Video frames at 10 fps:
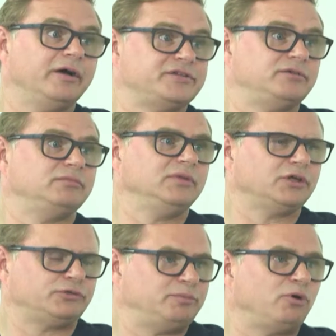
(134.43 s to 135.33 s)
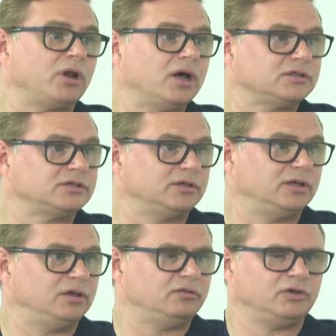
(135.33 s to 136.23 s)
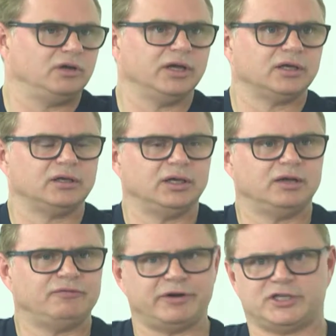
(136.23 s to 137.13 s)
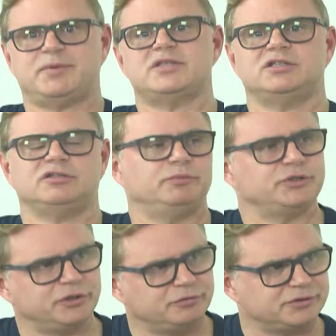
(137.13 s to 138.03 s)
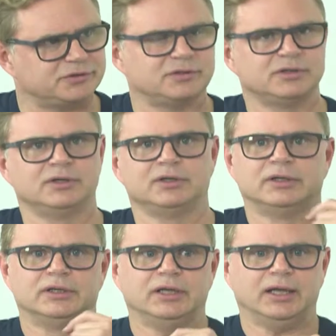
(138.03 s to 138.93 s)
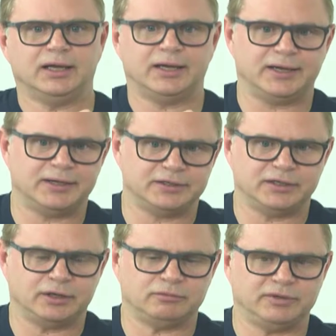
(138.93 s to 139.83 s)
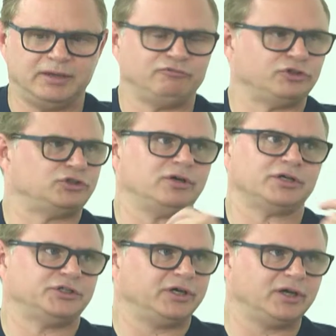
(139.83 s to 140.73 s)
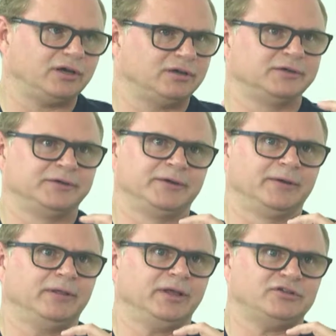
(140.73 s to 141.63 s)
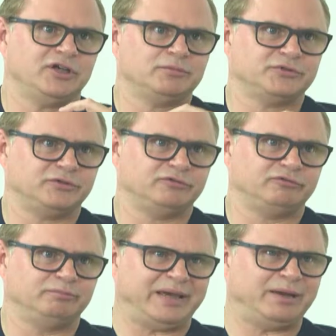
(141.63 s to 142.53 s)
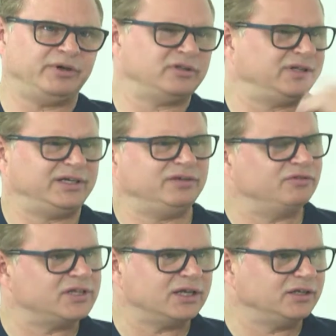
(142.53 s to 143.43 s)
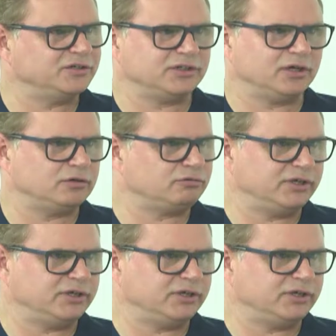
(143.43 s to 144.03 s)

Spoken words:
item, luxury product, if you like. Very expensive to produce, you know, infrastructure in terms of bandwidth. I think even 10 years ago,